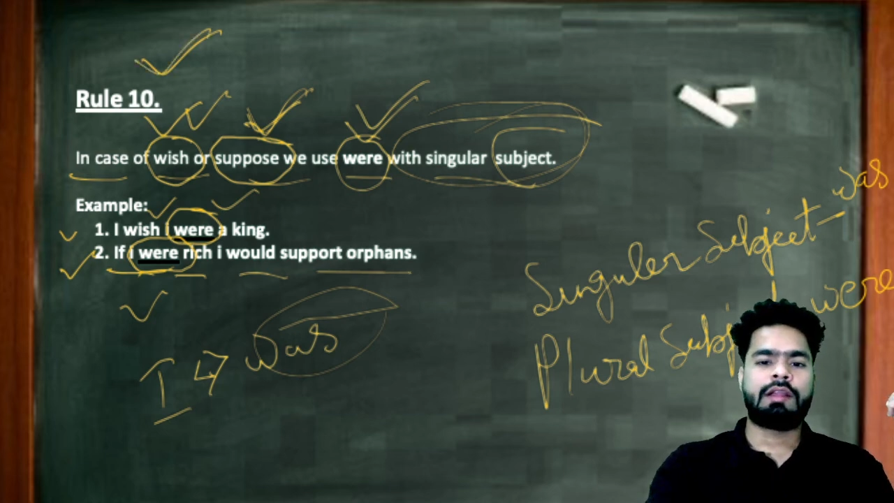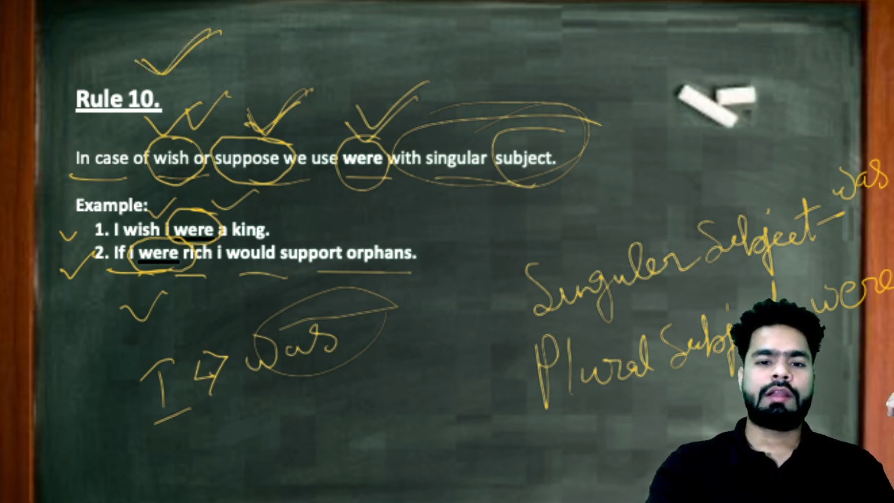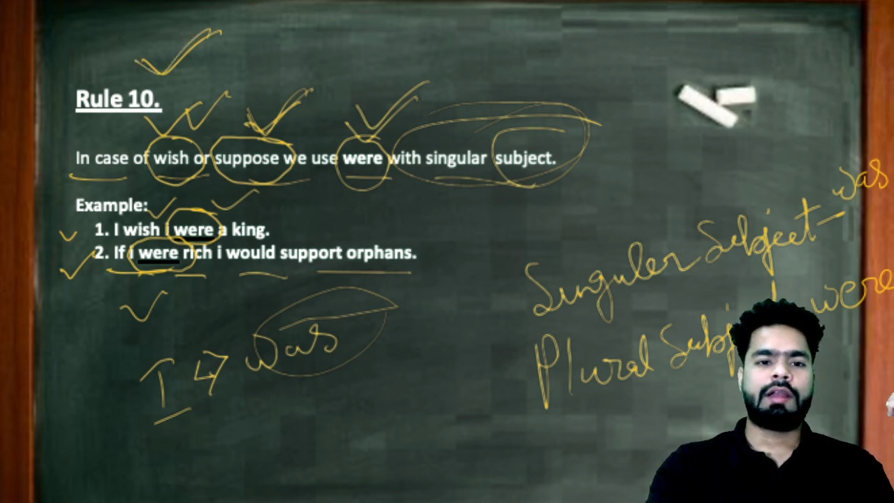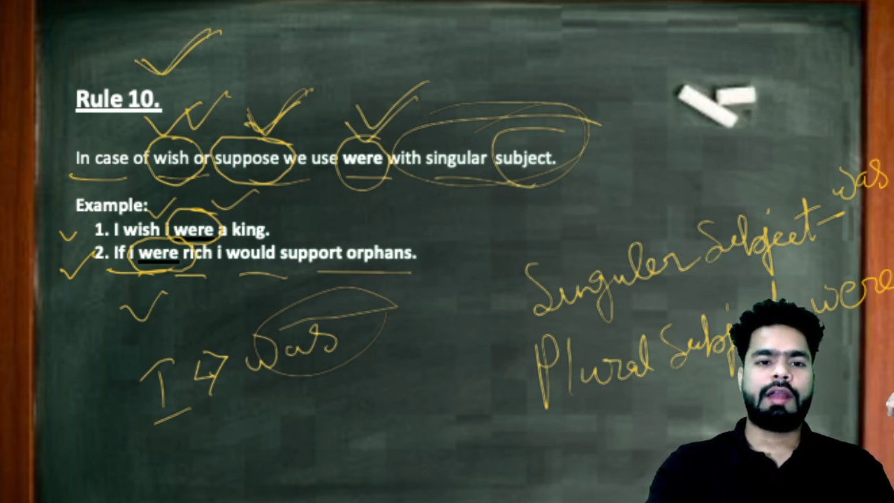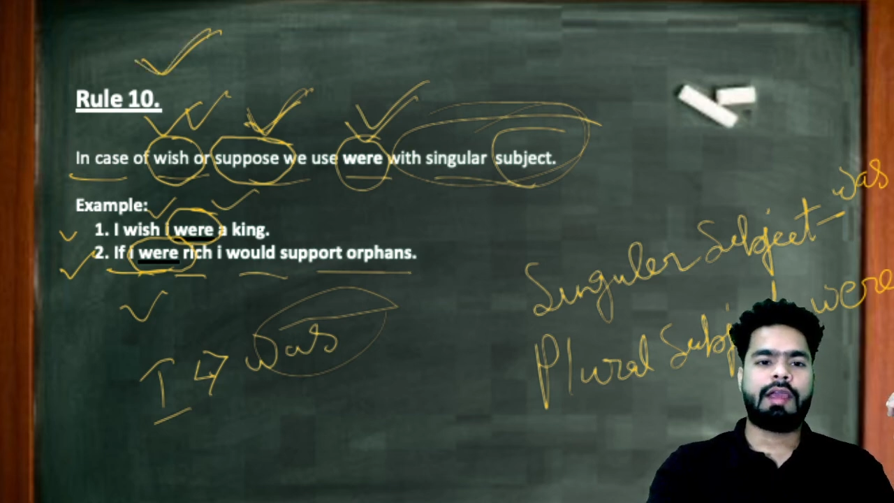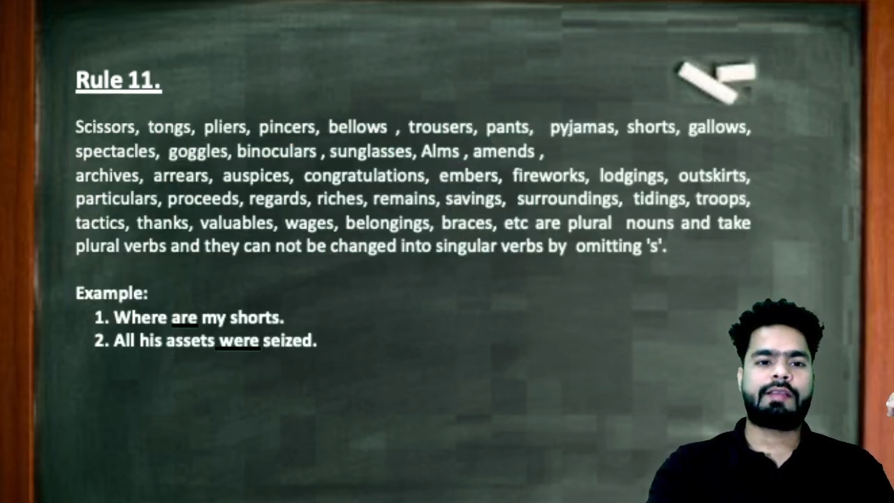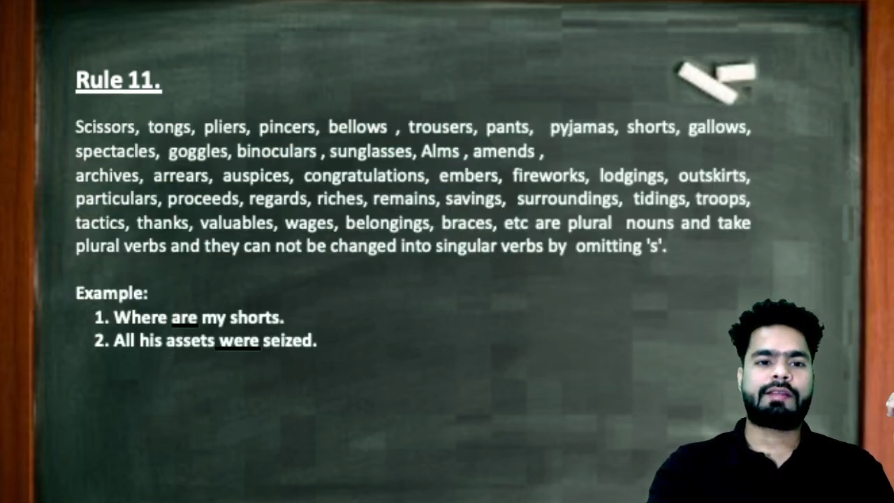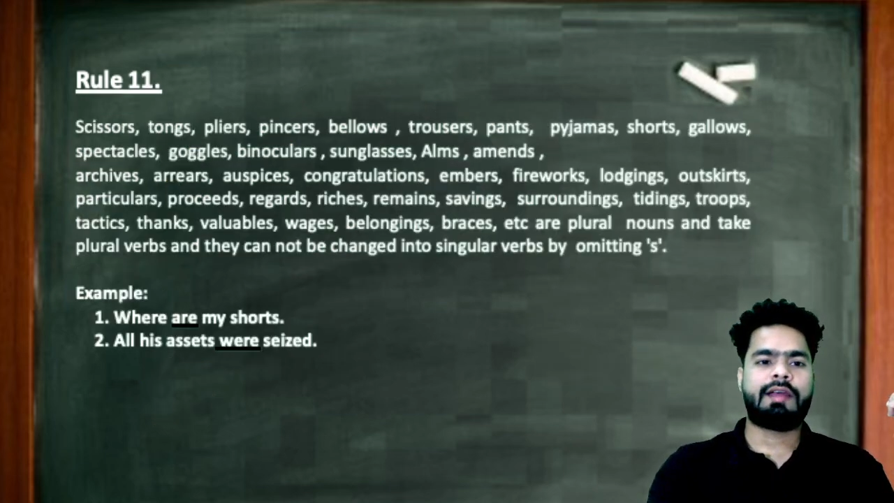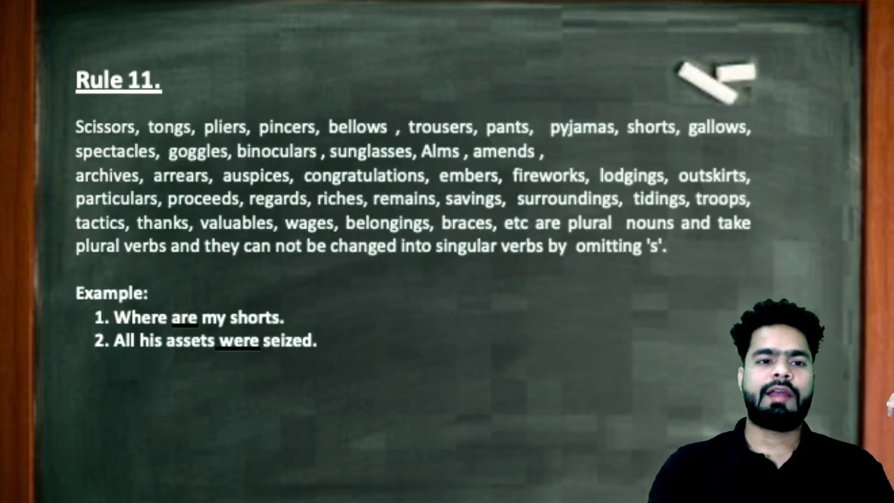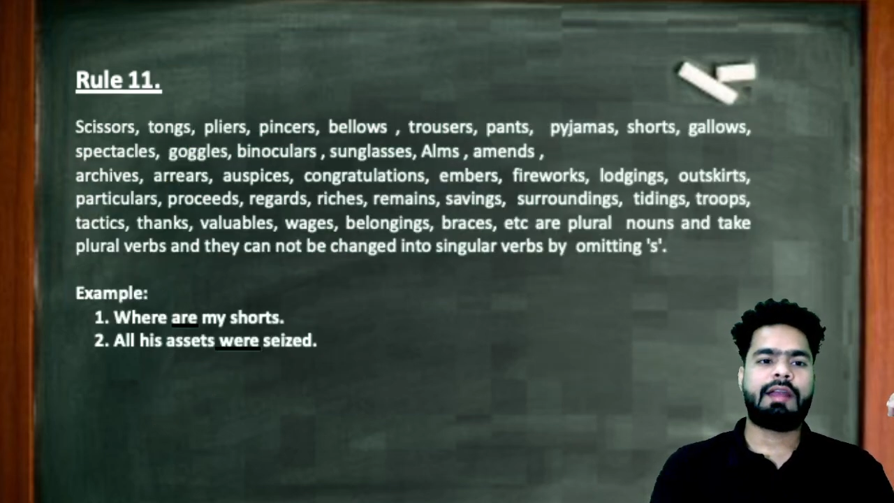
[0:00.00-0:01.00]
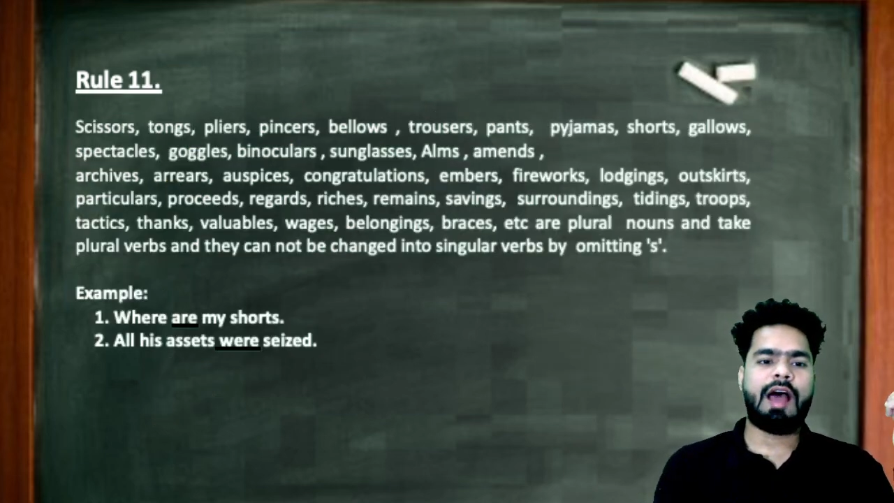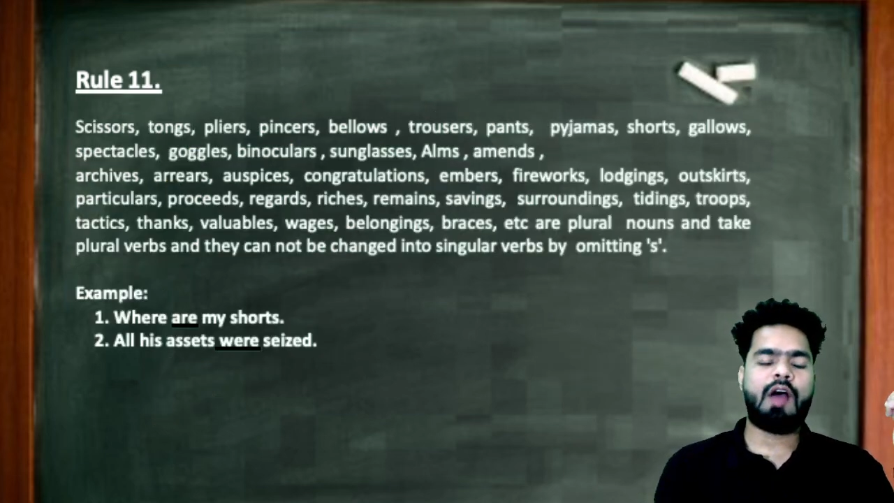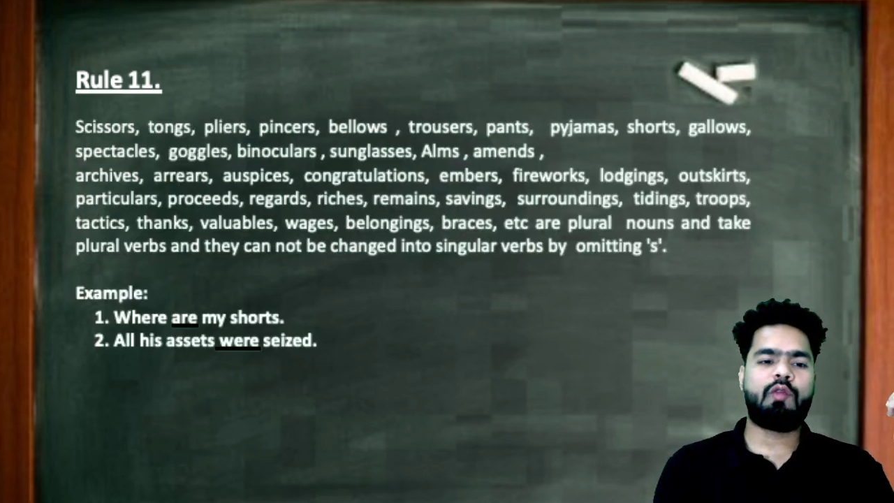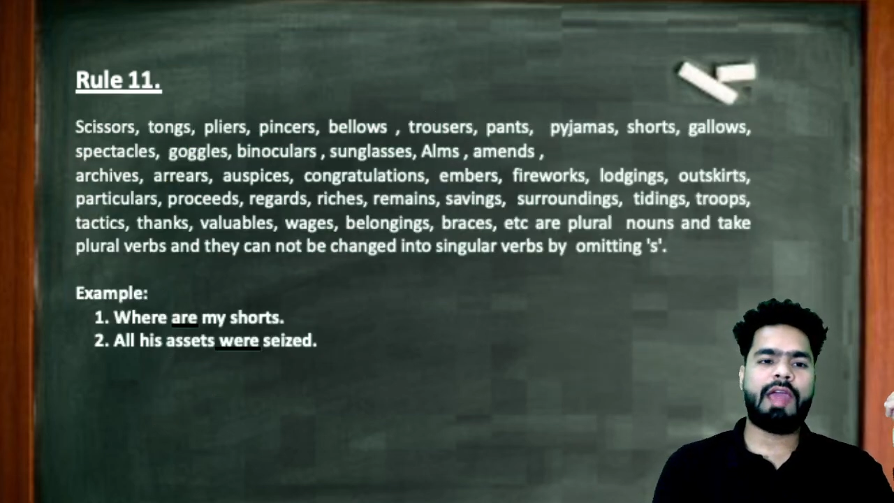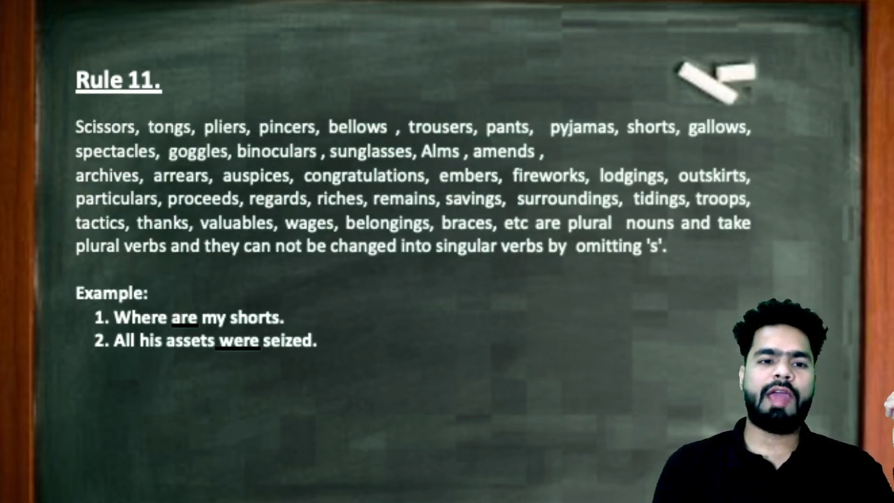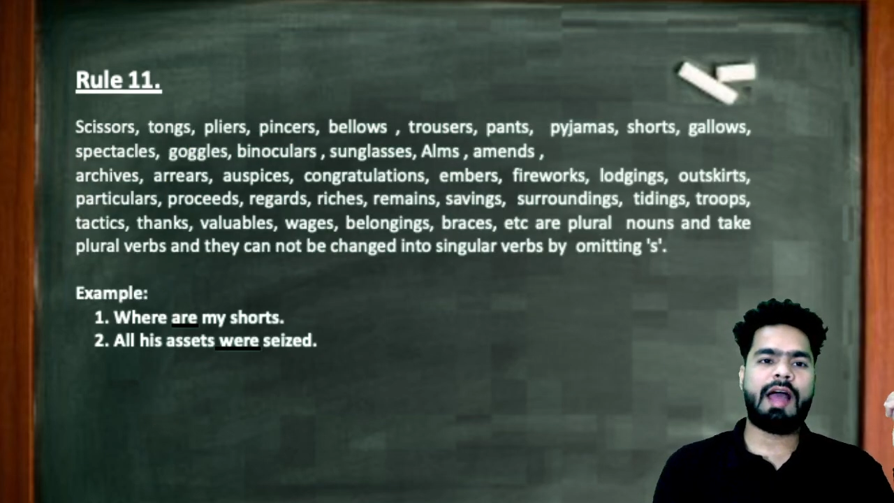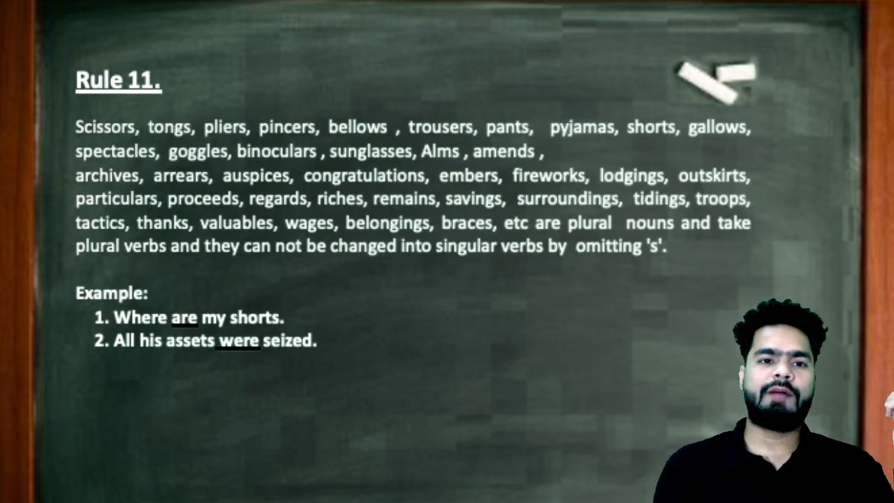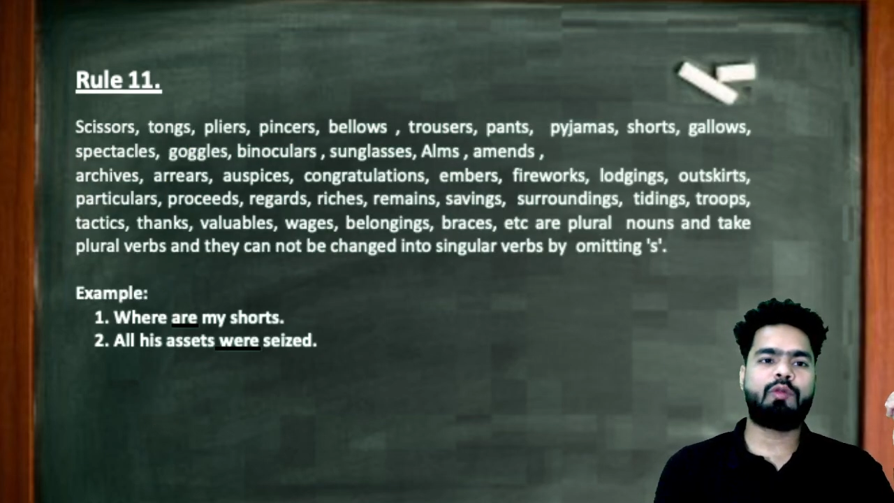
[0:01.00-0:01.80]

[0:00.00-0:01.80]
Next, now we have